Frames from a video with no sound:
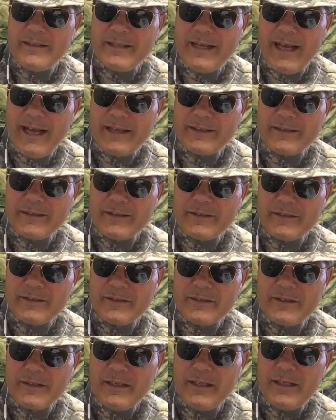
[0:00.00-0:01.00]
taxes.
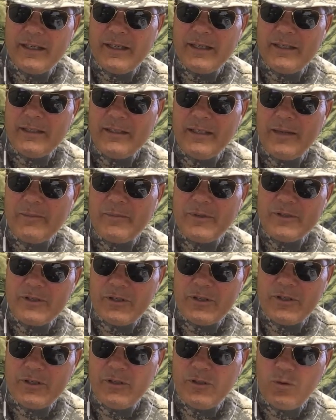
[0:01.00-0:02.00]
Number
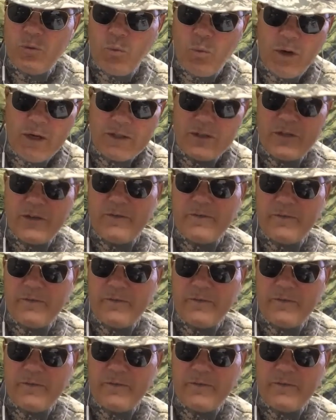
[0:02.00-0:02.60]
two, once you